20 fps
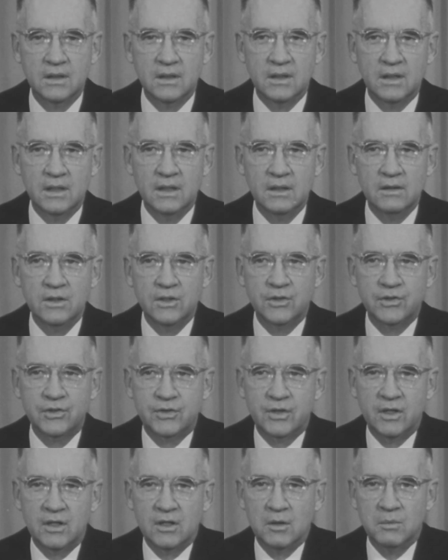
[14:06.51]
In this
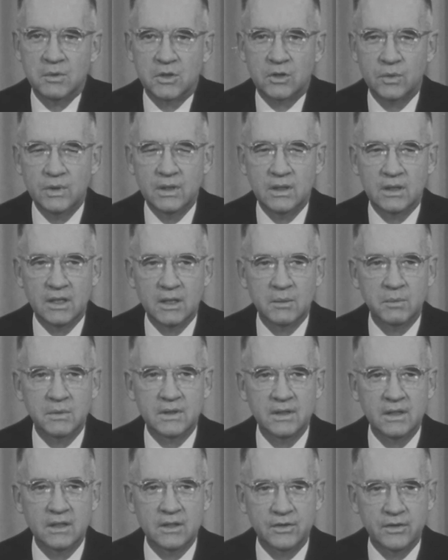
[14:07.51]
struggle between
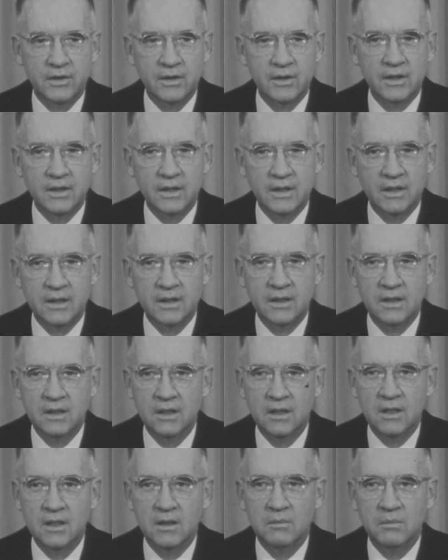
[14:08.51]
liberty and tyranny,
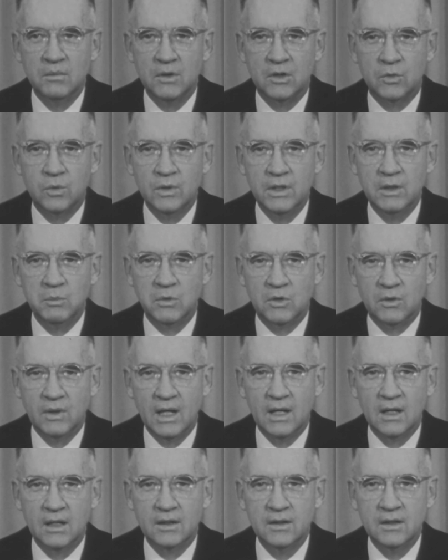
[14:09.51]
between
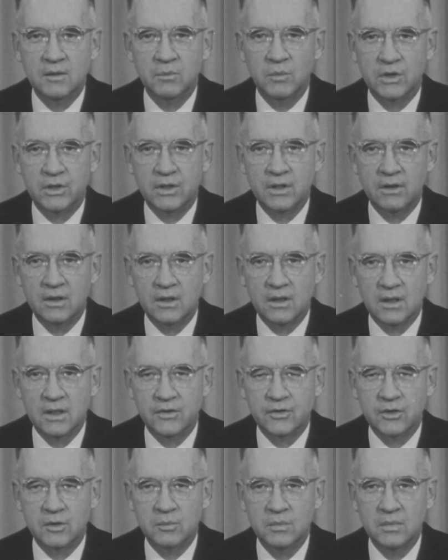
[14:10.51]
morality and
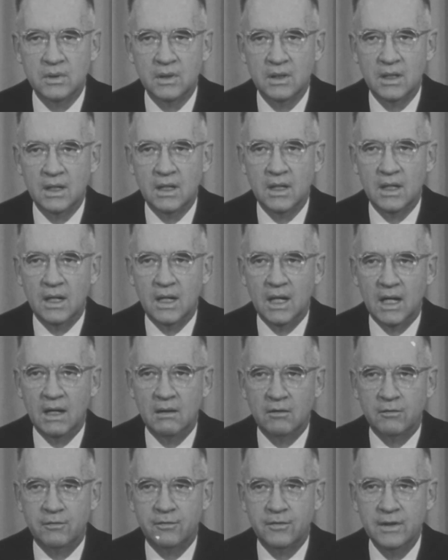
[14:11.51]
materialism,
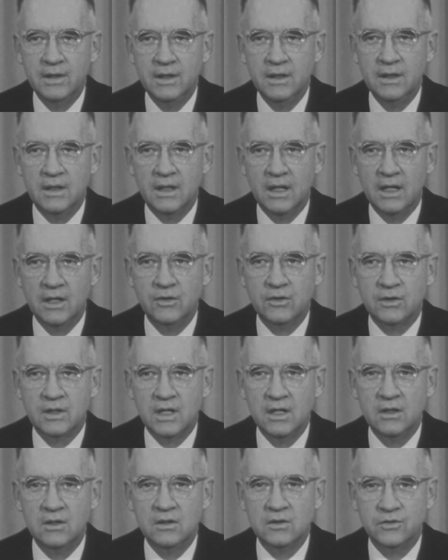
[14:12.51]
our free
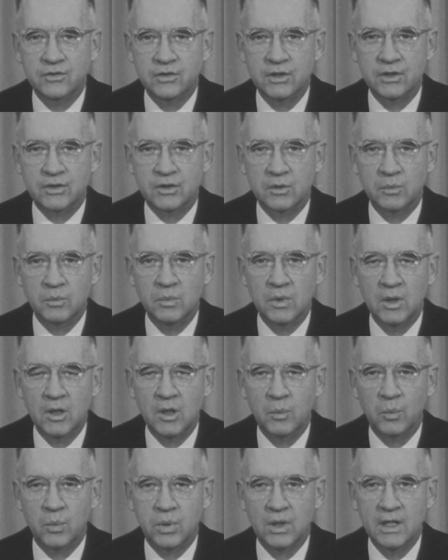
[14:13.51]
education system
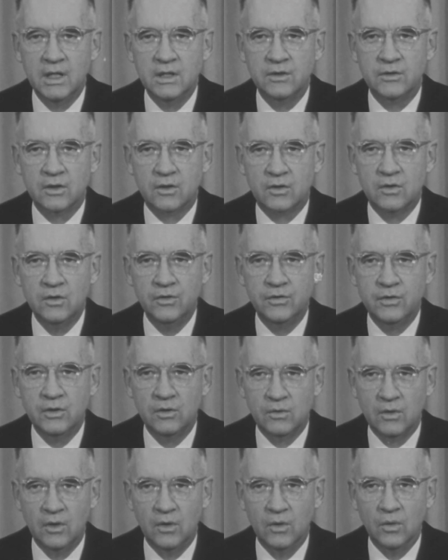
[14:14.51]
plays a crucial
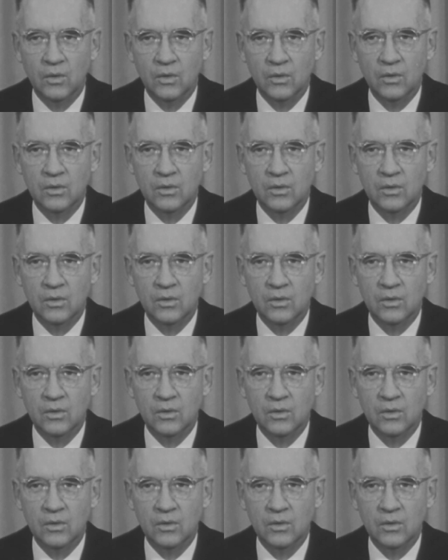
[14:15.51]
role.